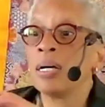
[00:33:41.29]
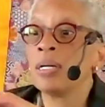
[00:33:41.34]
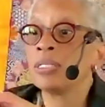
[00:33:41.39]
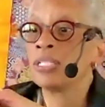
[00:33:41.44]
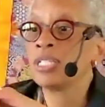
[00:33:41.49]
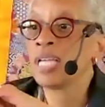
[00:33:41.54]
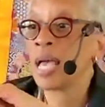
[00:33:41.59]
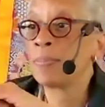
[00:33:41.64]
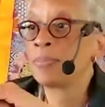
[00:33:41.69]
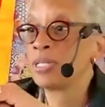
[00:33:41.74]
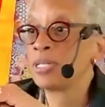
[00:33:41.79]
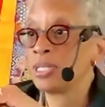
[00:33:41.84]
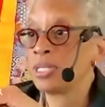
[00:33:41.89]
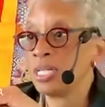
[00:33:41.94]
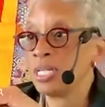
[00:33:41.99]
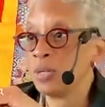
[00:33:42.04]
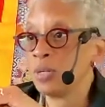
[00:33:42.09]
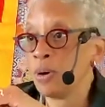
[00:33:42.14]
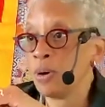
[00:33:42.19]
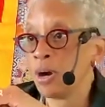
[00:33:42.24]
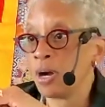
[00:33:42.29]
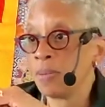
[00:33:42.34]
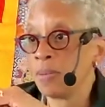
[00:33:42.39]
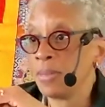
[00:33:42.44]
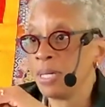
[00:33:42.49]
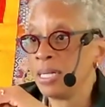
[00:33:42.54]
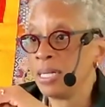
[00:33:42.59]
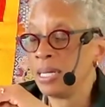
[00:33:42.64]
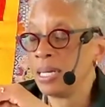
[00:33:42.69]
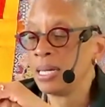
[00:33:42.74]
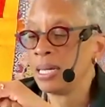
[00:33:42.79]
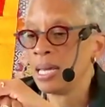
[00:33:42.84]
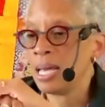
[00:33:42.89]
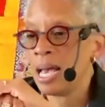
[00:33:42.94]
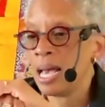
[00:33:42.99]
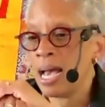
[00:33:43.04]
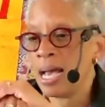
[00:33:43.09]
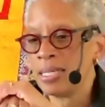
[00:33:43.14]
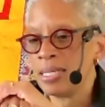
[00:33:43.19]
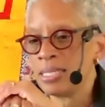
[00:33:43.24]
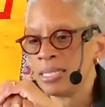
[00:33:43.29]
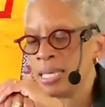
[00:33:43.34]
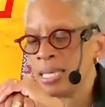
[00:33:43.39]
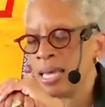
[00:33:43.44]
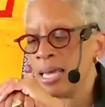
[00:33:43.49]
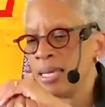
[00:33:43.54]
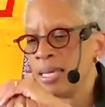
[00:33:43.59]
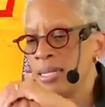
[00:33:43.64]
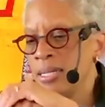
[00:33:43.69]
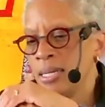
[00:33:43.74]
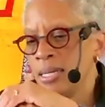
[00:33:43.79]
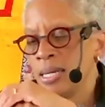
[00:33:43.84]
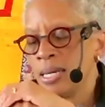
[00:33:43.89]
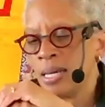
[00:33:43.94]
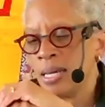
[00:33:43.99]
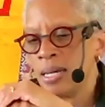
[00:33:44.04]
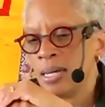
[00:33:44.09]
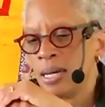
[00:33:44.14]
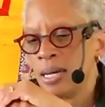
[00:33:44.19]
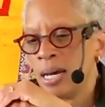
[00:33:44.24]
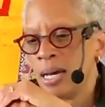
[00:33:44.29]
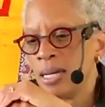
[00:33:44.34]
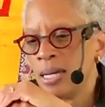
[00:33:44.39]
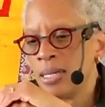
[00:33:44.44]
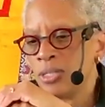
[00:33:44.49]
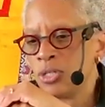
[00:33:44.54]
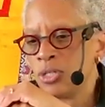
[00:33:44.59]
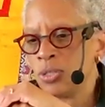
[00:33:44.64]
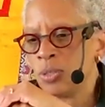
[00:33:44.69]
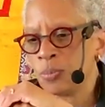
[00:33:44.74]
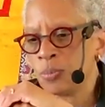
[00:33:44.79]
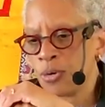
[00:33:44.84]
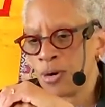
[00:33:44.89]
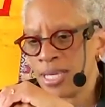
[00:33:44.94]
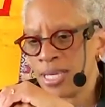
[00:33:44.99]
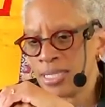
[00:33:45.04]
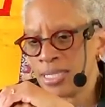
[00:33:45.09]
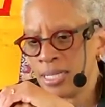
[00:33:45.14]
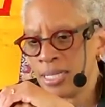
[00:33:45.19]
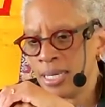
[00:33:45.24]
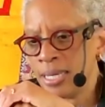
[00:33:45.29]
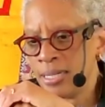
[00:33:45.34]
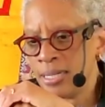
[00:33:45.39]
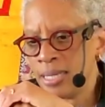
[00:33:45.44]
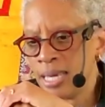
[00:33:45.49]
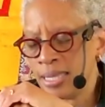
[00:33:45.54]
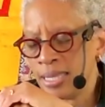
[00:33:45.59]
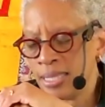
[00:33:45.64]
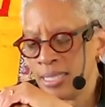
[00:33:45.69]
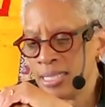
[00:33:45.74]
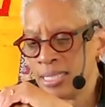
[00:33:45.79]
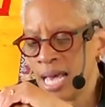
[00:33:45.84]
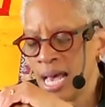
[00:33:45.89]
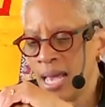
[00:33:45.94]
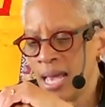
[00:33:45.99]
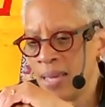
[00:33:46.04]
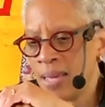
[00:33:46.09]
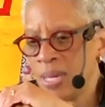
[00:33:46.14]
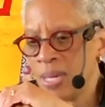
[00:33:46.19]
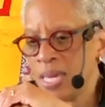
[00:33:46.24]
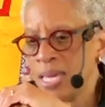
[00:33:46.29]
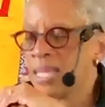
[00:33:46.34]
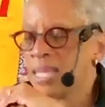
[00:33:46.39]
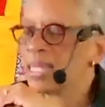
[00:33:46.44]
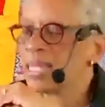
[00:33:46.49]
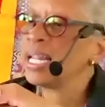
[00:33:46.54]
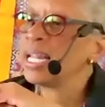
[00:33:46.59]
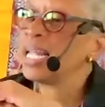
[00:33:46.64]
chaplaincy department, I said to the president at the time that I